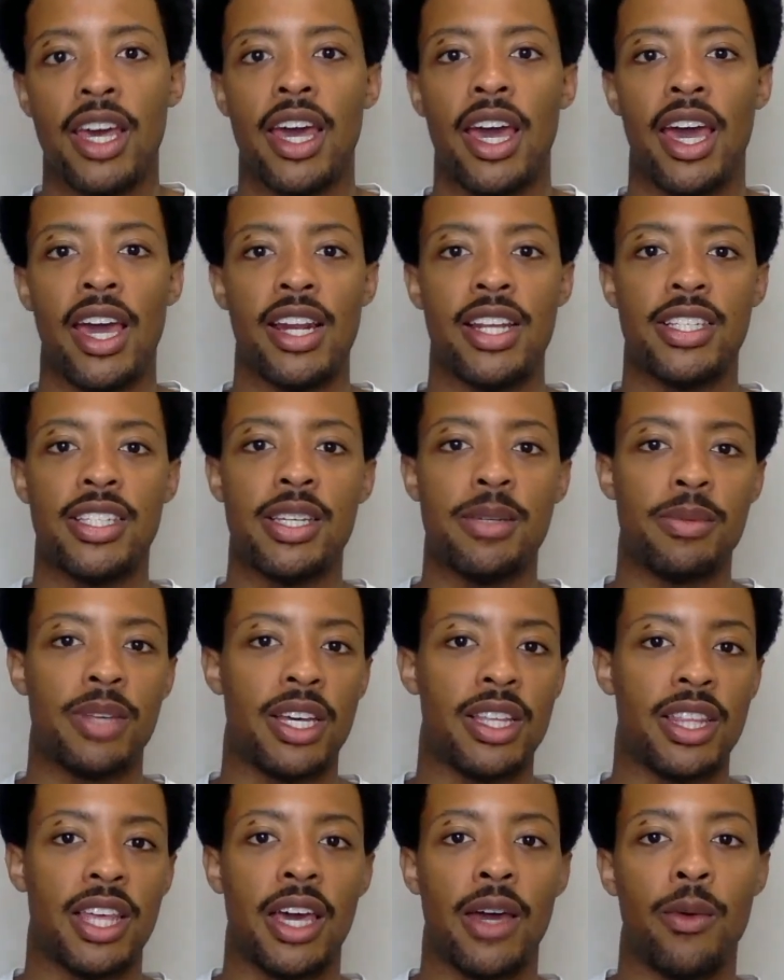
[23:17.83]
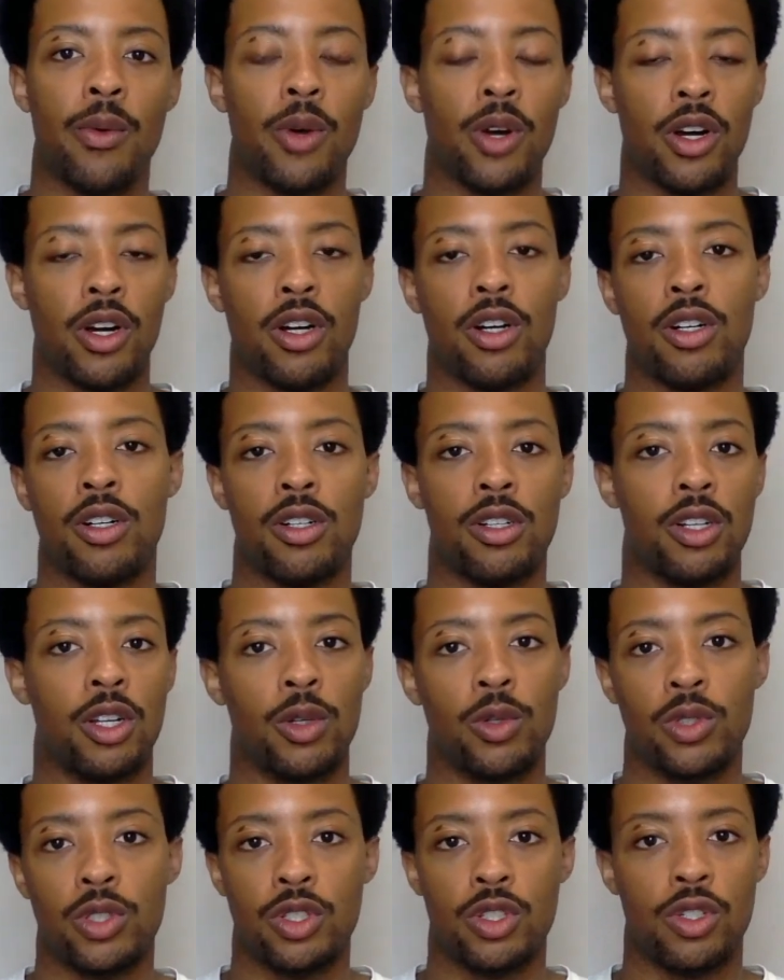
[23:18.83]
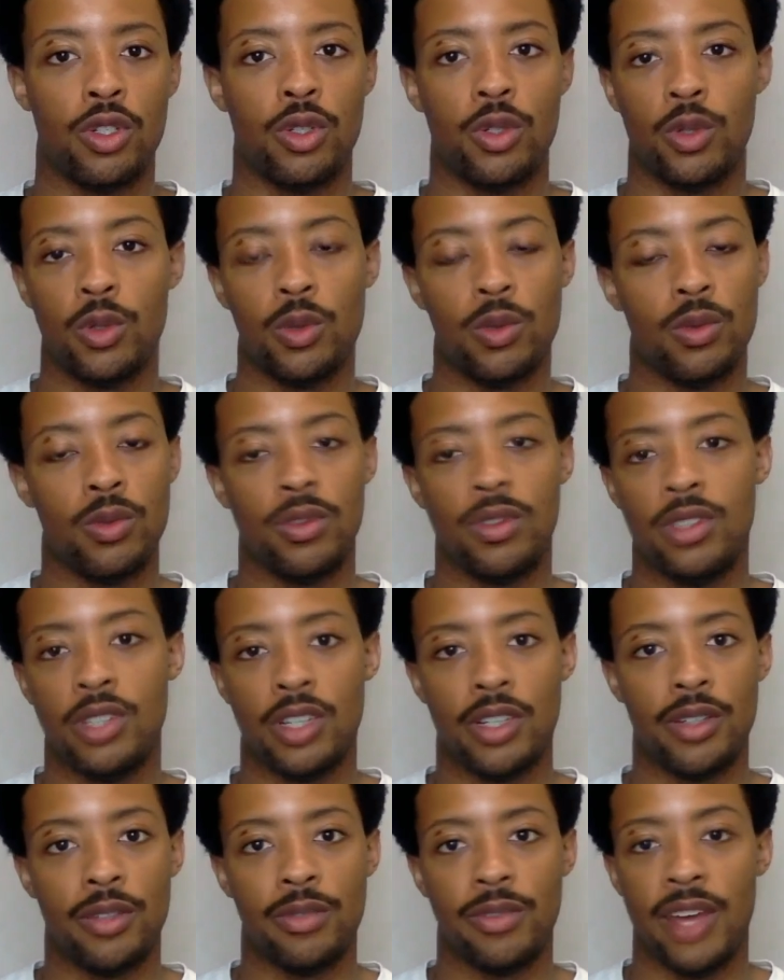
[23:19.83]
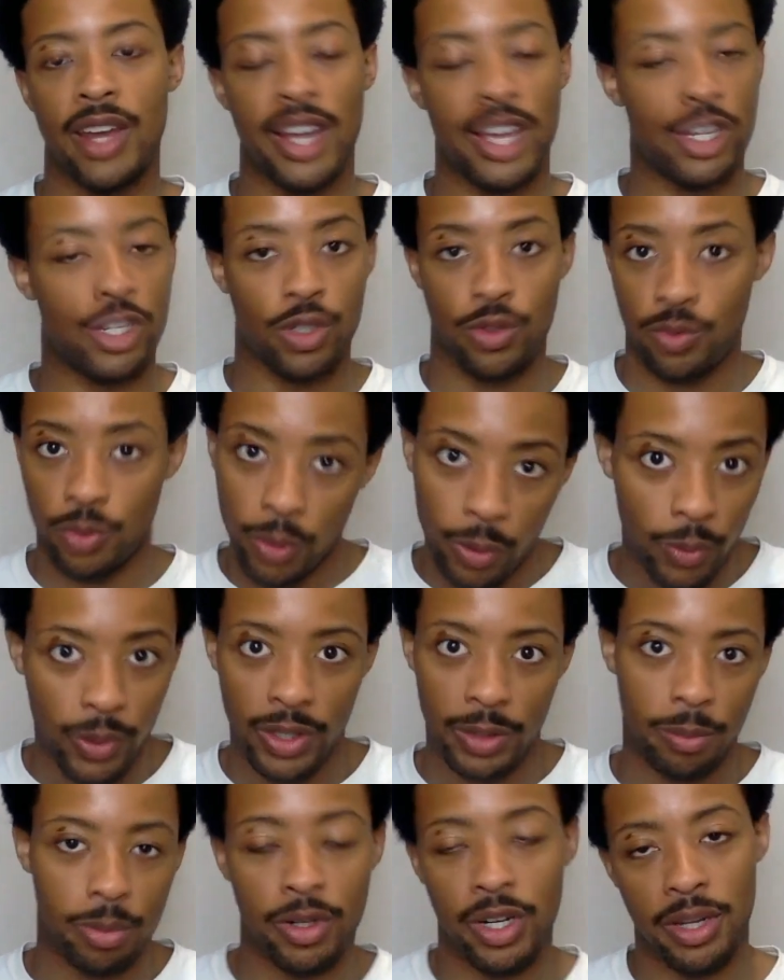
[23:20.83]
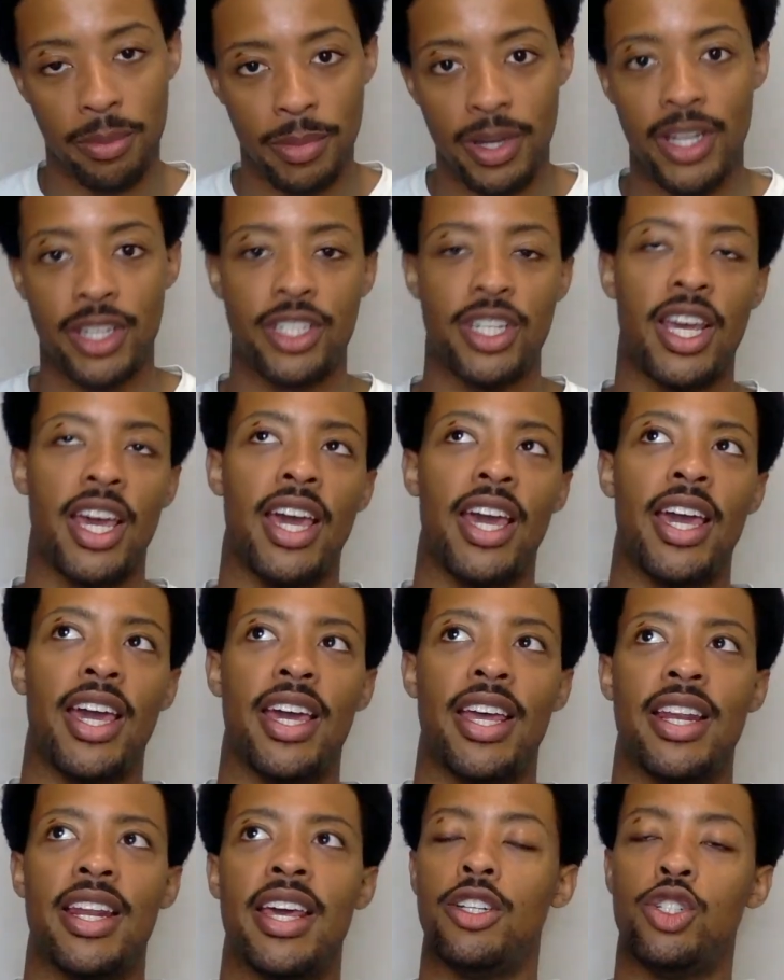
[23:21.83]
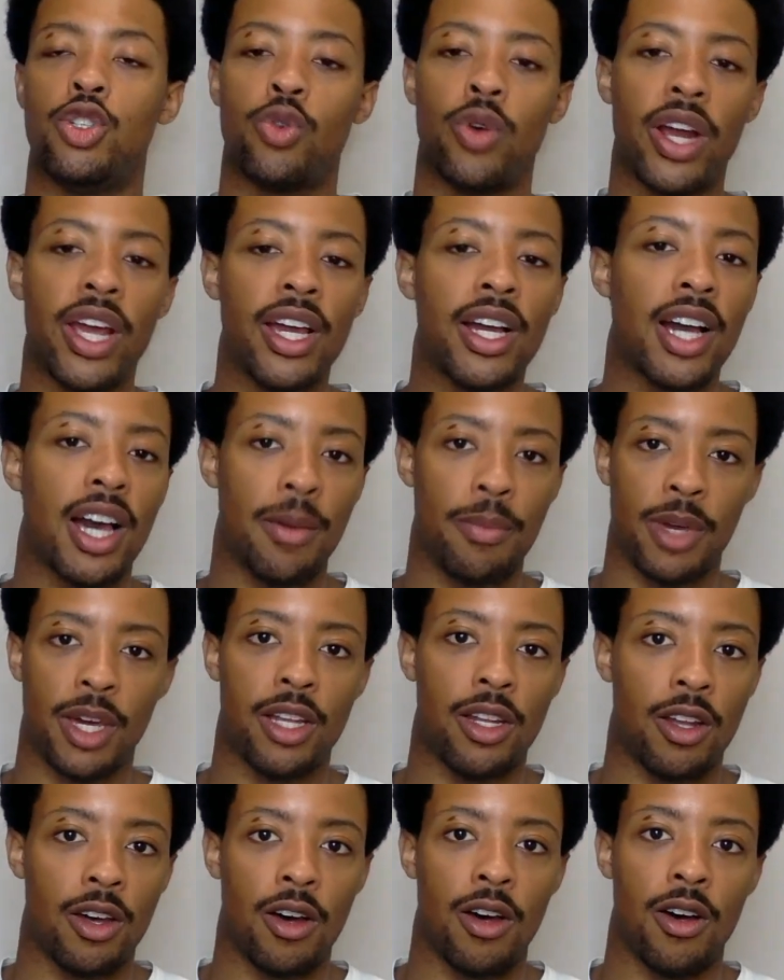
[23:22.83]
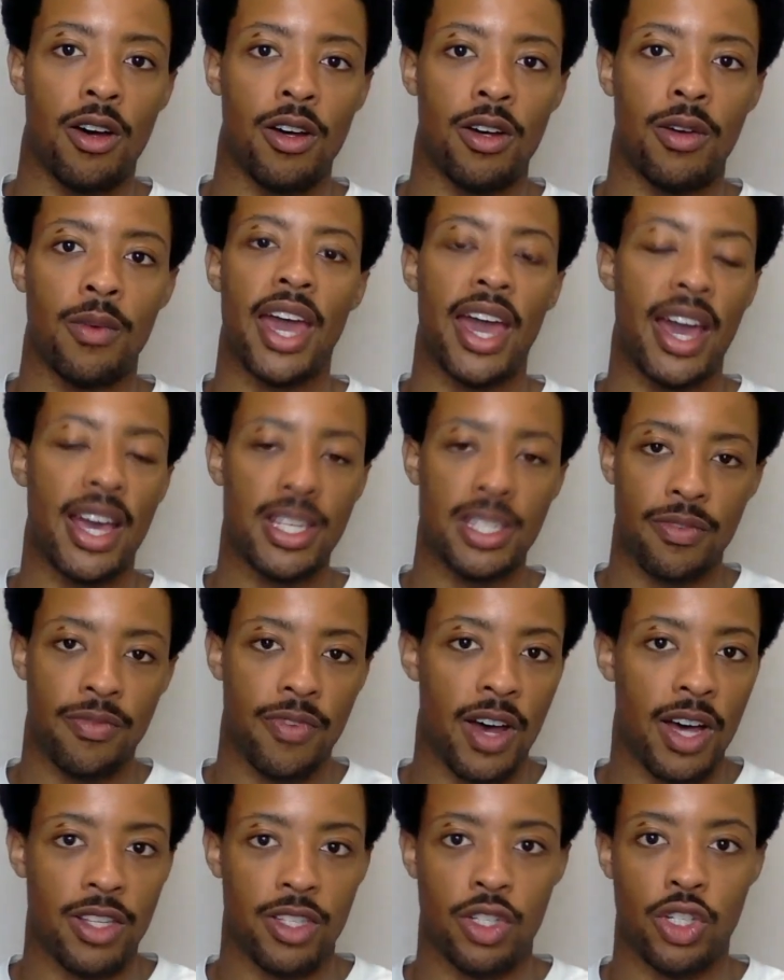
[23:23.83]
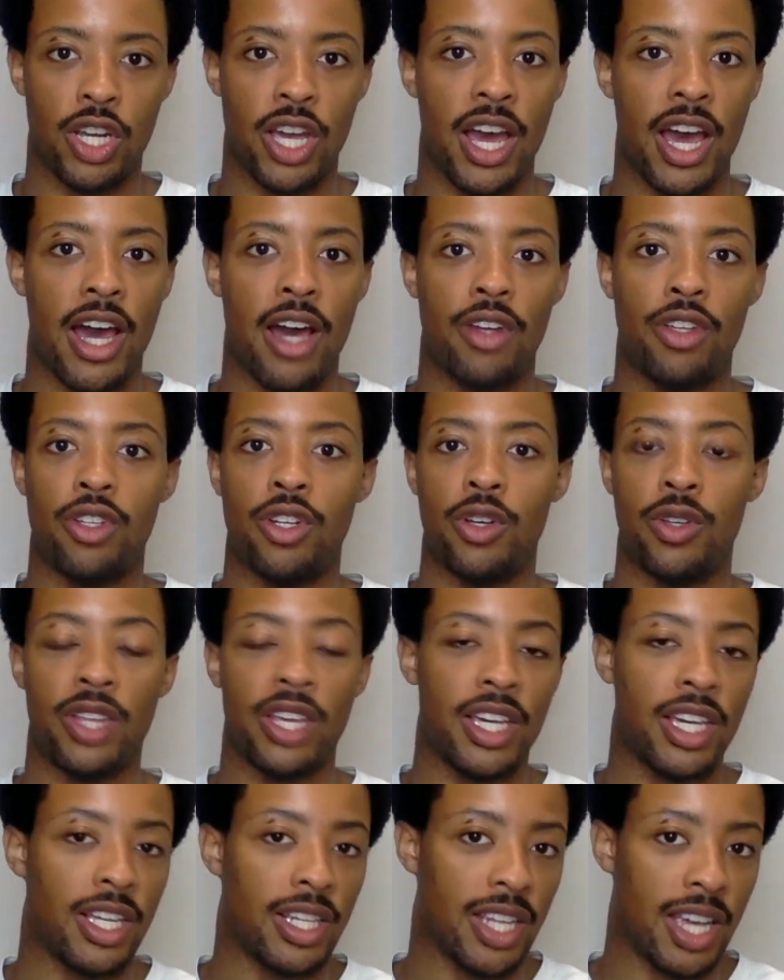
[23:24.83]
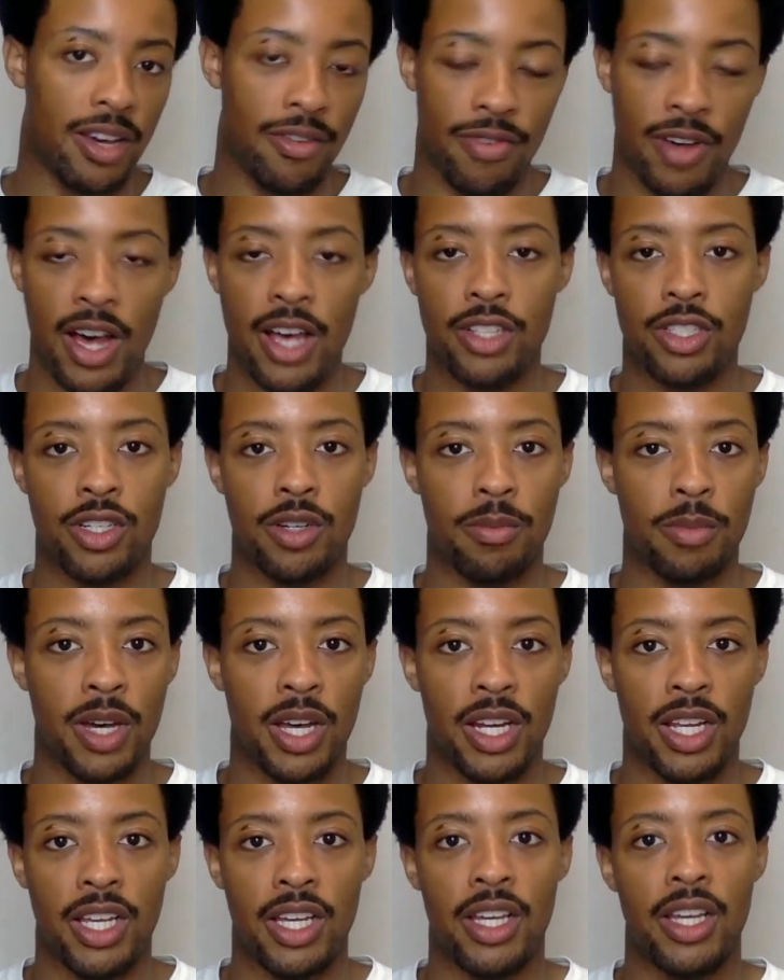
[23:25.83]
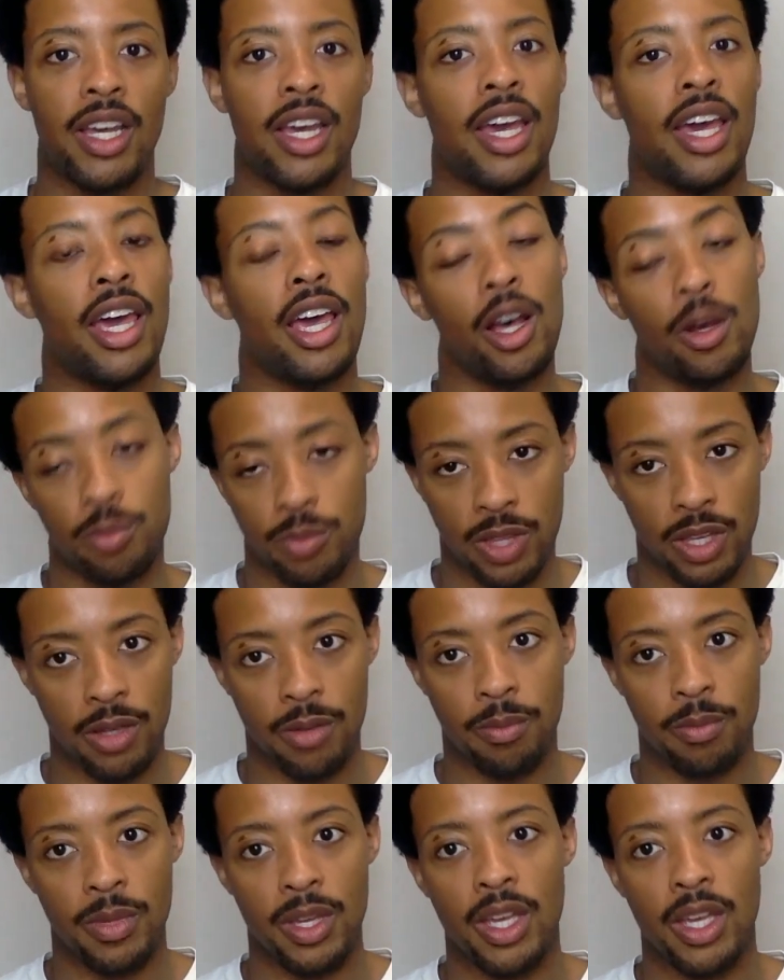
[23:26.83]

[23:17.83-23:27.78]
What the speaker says: And it seems like they were close to, financial ruin pretty much. And Dre coming along as a foster child, they get that foster money, help them.